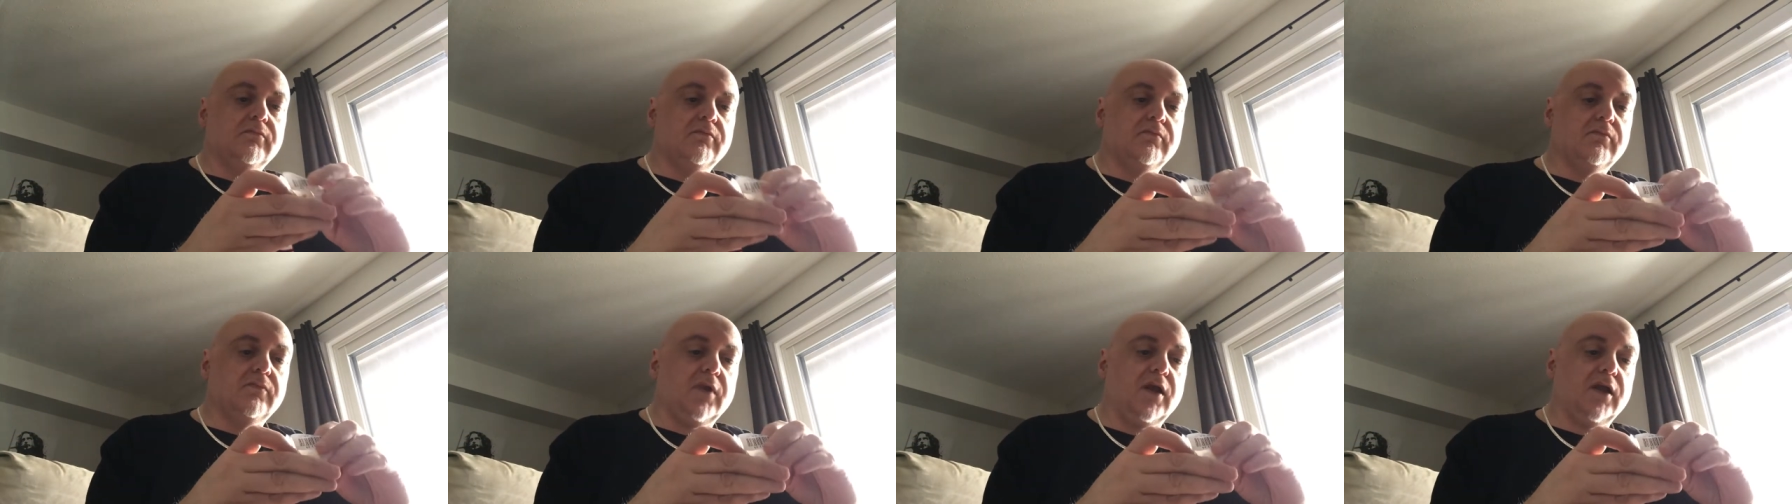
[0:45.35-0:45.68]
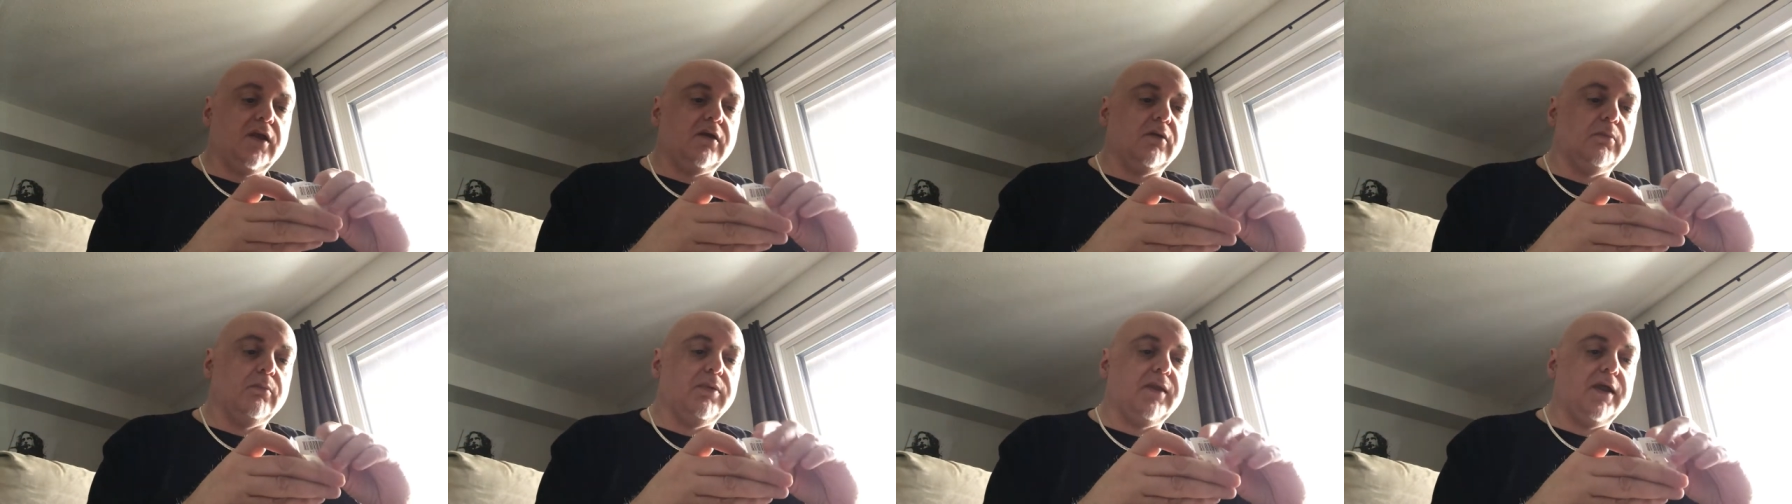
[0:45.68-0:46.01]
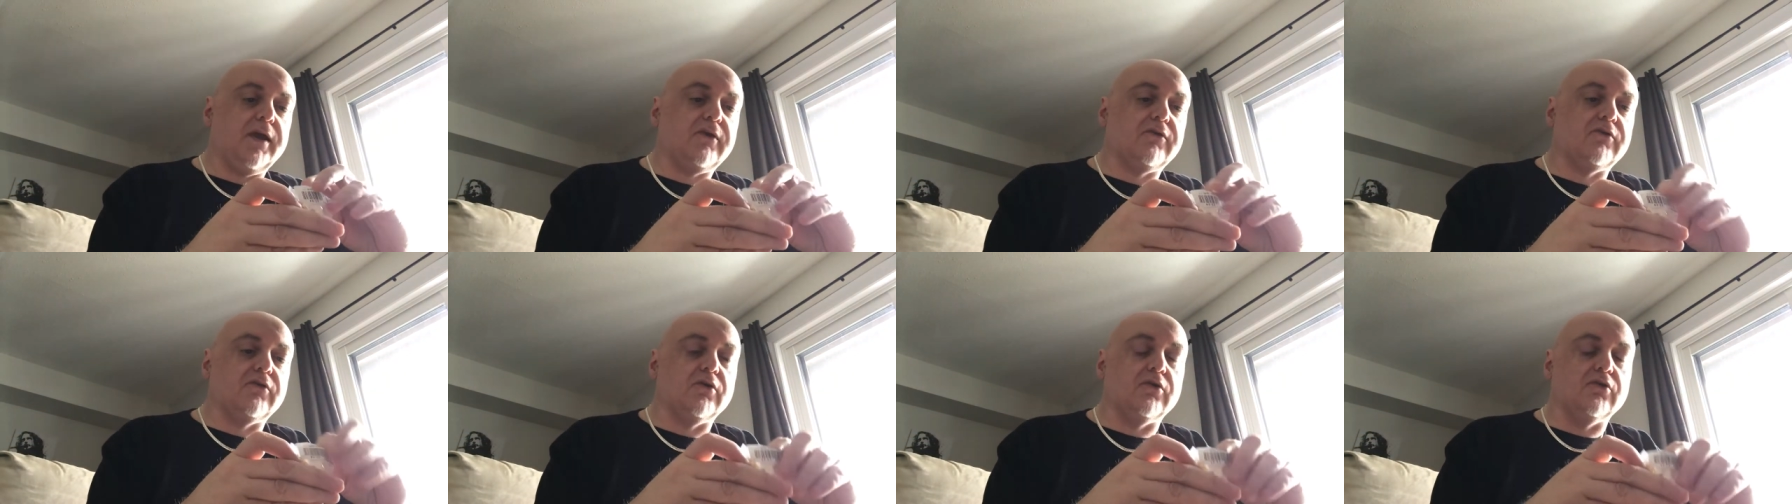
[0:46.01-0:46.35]
Not
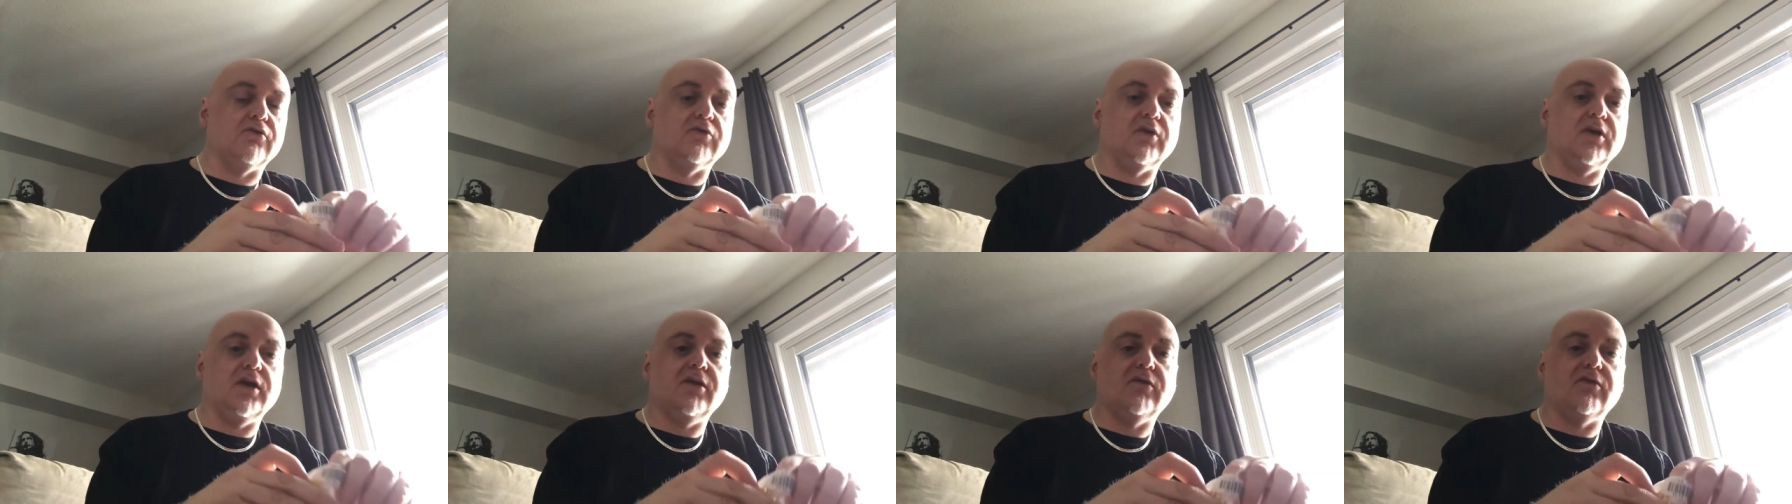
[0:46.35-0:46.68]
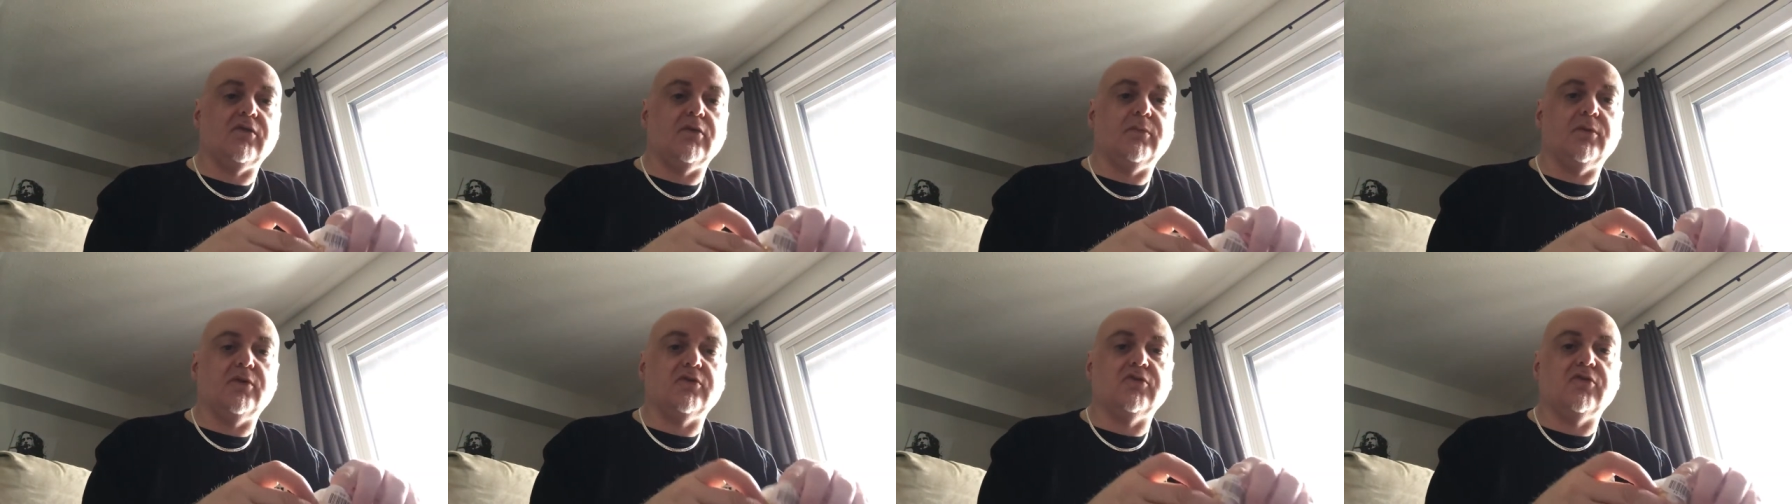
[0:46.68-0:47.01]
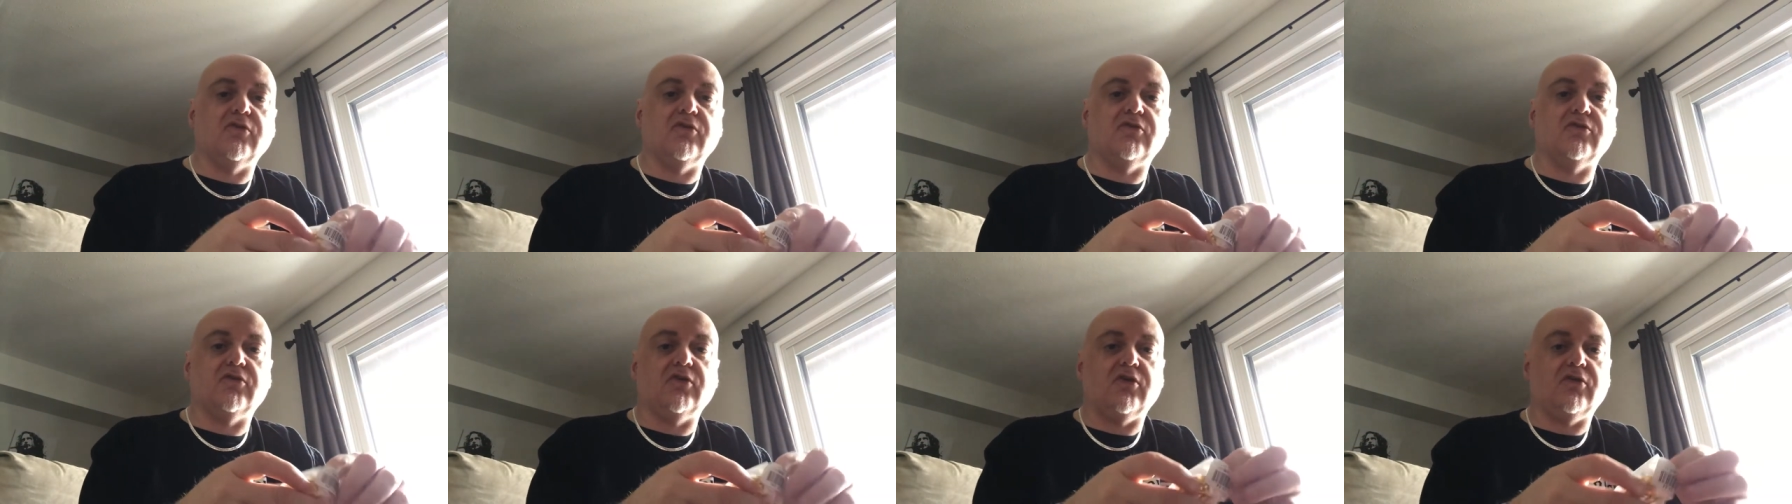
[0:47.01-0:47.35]
complex surgery so much
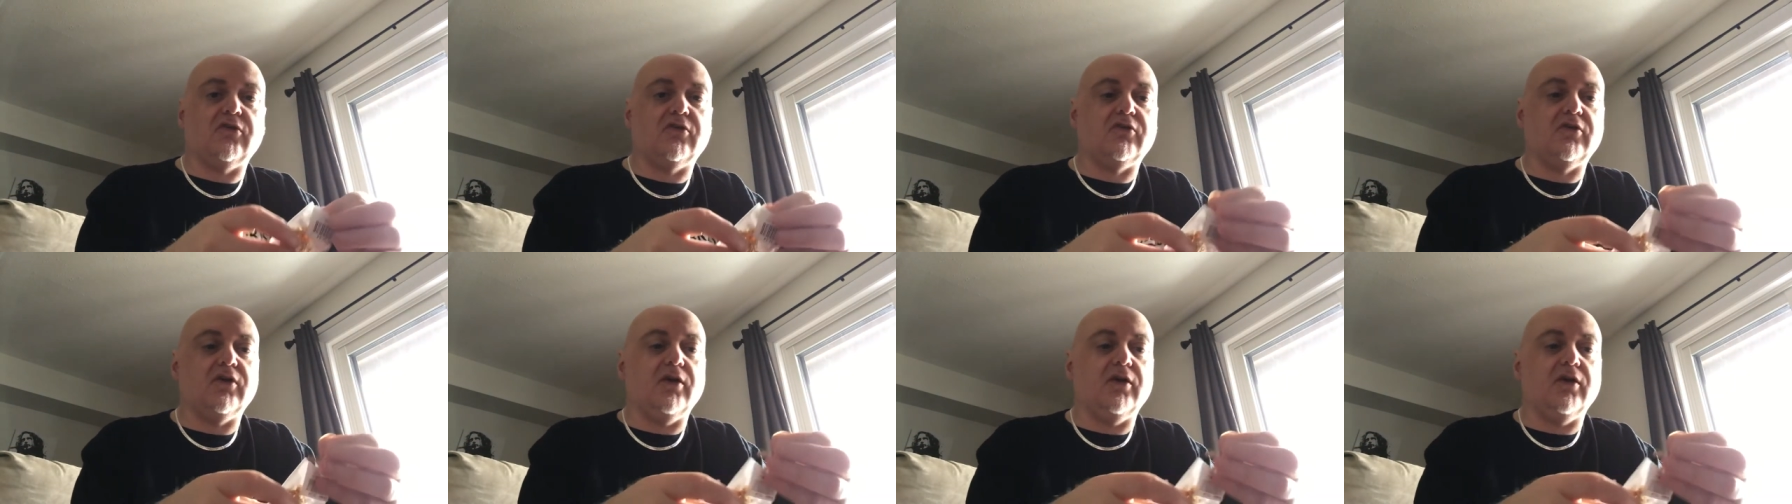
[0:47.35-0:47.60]
as just,